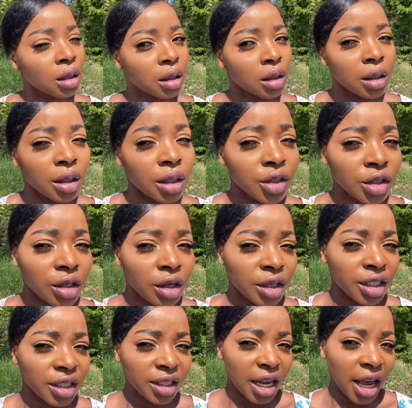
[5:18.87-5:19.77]
The
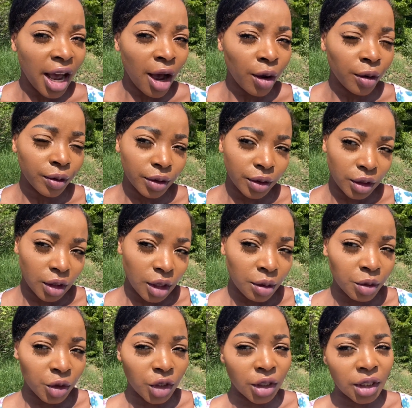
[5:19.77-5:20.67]
sun is out, so
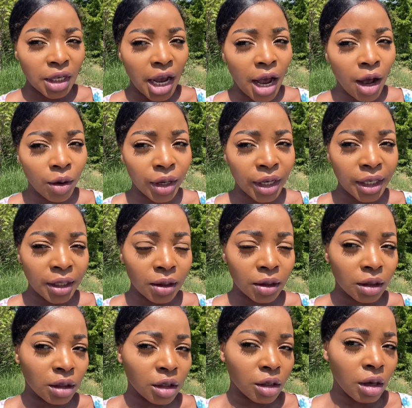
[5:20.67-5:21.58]
I'm just out in the
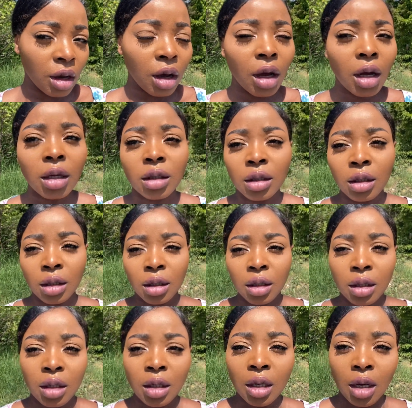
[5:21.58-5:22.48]
sun,
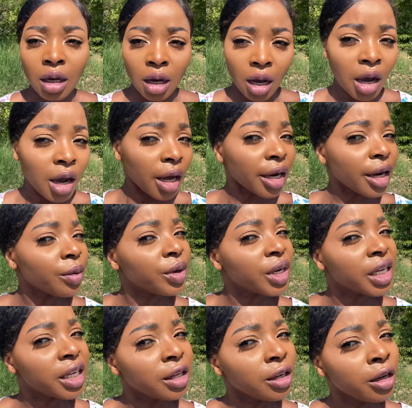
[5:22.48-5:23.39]
and I
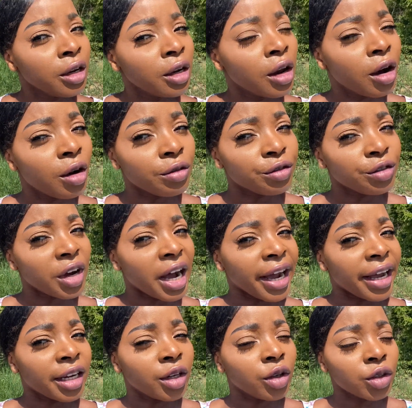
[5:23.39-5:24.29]
really love
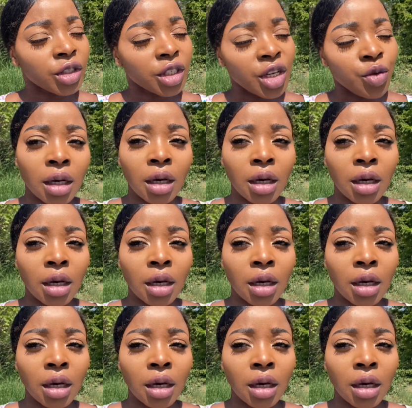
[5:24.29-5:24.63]
how it looks.